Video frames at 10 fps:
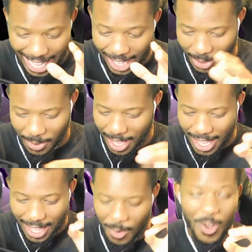yellow.
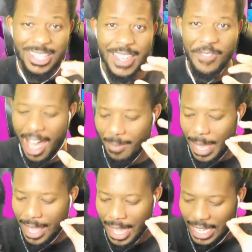Once they find
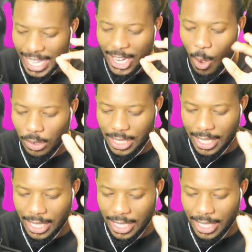me, they don't